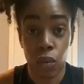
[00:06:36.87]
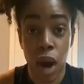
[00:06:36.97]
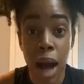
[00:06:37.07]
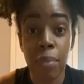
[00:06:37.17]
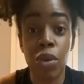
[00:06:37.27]

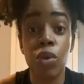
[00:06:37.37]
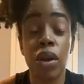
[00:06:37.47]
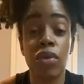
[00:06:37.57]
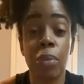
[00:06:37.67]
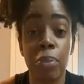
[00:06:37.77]
robbing
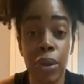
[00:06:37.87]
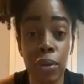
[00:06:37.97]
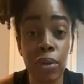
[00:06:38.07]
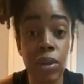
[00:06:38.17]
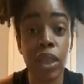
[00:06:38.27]
you of the
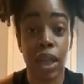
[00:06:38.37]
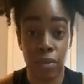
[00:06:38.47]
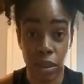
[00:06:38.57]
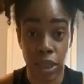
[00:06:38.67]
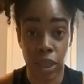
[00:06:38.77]
purity
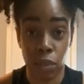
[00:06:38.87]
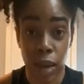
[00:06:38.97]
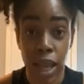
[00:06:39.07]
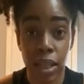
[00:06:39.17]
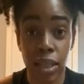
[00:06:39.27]
of your
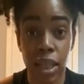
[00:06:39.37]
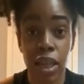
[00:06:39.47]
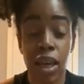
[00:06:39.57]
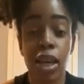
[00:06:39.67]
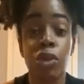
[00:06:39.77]

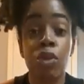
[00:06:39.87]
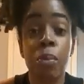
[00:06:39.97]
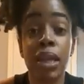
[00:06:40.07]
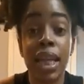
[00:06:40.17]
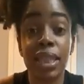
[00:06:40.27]
sexuality
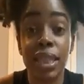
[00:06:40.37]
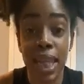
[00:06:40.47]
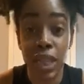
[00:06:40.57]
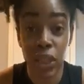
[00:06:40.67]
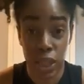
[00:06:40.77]
through
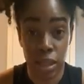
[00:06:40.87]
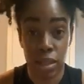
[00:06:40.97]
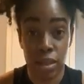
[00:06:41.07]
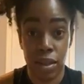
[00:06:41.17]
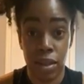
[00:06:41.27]

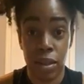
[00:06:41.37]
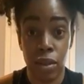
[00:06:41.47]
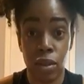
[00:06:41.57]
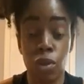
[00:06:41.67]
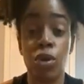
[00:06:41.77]
molestation,
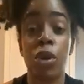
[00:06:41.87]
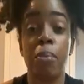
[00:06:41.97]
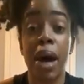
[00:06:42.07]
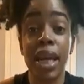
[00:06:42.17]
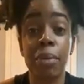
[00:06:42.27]
through
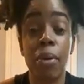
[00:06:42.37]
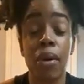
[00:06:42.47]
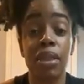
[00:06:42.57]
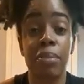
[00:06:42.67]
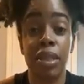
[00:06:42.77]
your body
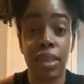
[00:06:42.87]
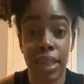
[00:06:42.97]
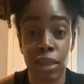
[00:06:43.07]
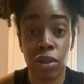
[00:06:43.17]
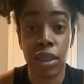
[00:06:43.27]
parts being
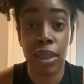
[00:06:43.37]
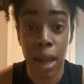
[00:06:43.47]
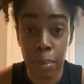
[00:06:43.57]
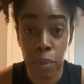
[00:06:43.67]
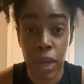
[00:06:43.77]
sexually
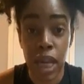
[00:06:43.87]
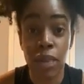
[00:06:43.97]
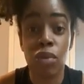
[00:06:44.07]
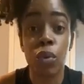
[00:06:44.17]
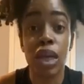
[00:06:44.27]
tampered with,
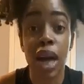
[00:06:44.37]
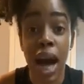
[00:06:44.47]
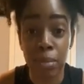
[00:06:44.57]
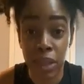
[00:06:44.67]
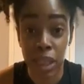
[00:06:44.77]
even with
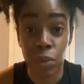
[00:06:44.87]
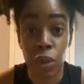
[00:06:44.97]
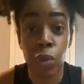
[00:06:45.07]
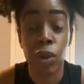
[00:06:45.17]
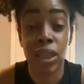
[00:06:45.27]
objects
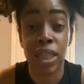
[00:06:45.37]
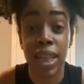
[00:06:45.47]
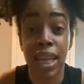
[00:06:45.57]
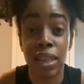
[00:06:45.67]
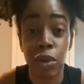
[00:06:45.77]
when you were
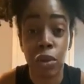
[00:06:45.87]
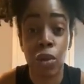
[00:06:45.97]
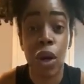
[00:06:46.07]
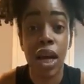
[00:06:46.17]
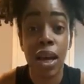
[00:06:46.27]
just a
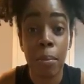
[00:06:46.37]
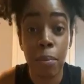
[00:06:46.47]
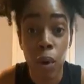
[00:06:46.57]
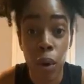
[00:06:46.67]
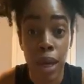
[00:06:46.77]
little
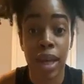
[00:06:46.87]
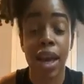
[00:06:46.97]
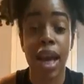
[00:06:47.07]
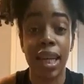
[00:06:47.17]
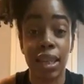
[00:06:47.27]

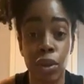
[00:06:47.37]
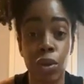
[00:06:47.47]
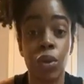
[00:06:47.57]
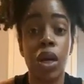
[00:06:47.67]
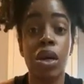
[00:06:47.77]
boy, a
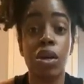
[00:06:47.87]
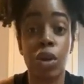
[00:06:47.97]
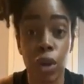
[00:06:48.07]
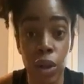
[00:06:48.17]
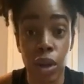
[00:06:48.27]
little
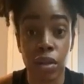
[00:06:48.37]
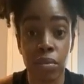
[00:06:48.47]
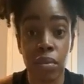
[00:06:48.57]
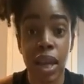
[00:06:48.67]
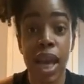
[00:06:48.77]
girl.
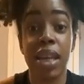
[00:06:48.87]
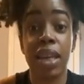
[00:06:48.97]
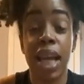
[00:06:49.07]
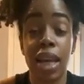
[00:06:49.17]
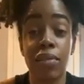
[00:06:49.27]

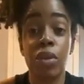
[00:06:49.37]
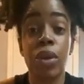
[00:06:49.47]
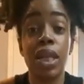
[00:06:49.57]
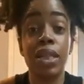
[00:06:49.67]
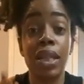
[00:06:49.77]
And a lot of
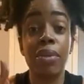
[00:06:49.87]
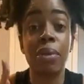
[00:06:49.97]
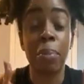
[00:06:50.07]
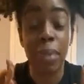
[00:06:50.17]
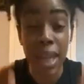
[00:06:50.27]
you, he did
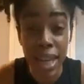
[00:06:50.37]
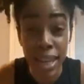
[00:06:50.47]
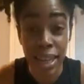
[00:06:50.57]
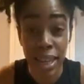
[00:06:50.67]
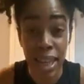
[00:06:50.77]
it
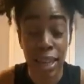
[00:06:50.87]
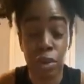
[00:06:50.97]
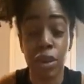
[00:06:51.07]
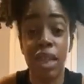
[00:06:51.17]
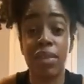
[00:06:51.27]
repeatedly,
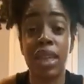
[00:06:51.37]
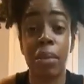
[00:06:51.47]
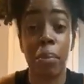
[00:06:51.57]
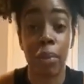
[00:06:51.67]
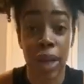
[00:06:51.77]
like you didn't even
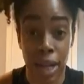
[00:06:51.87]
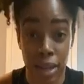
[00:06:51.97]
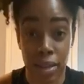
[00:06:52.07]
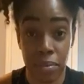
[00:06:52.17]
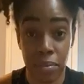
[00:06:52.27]
get a
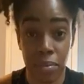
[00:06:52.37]
break.